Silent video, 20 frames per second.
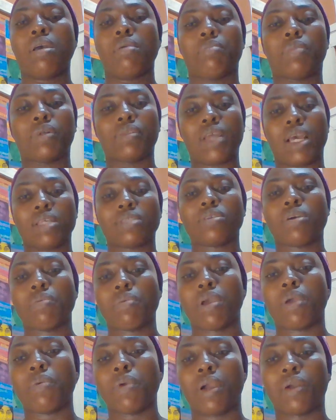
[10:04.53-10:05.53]
But that's not
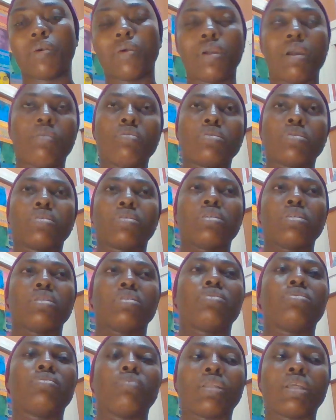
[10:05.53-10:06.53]
where we are going. I want to
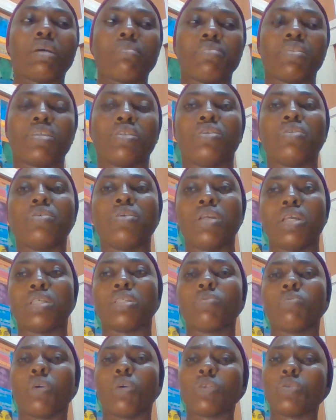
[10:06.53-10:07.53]
teach you, what I'm teaching you
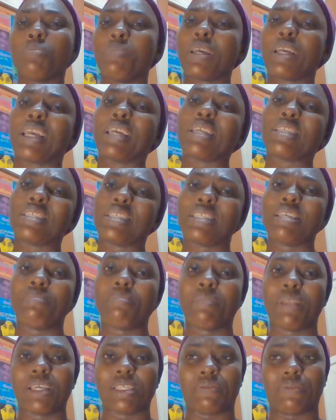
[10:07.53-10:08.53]
is what to make it
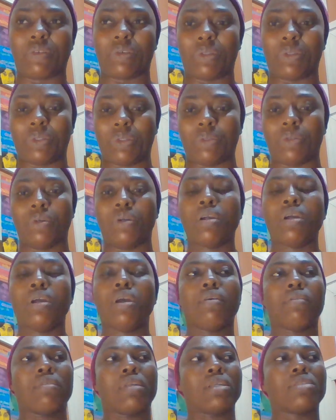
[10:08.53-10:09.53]
seamless for you,
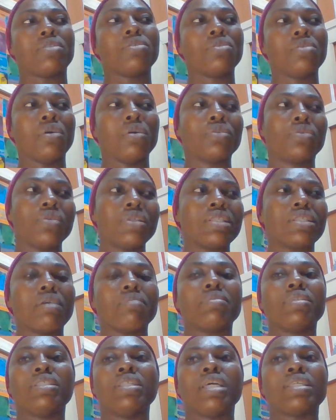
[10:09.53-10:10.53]
that you're doing
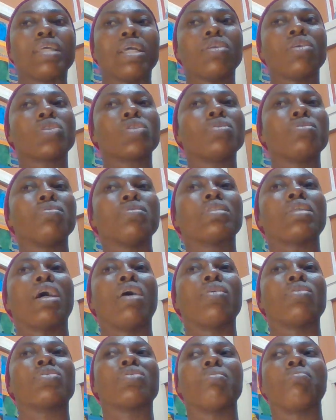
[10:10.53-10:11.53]
something else and your students
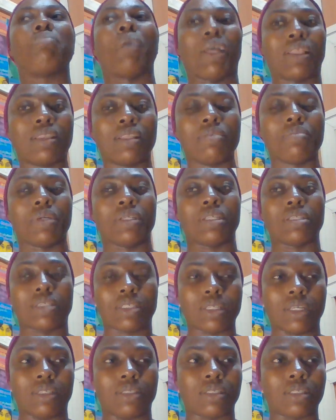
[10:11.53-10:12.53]
are also battling with the
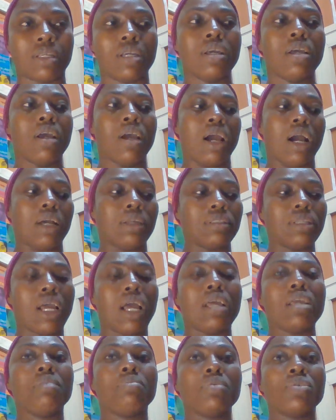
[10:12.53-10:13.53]
test and they
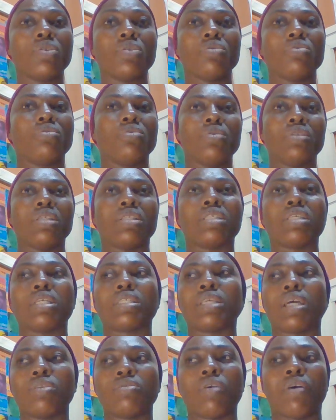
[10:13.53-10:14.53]
are able to do the test
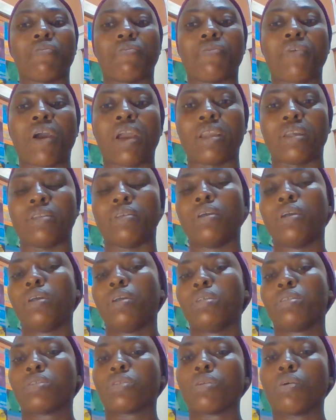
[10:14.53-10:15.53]
and you are fine.
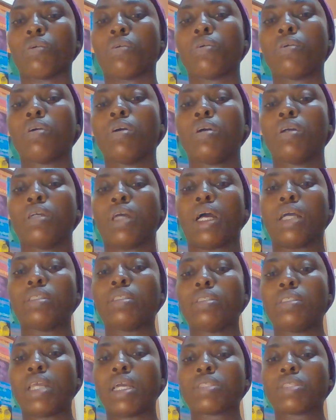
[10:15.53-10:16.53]
So, and
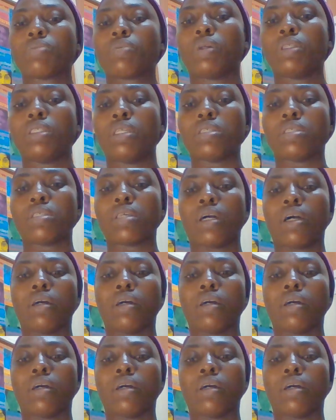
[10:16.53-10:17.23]
the next one is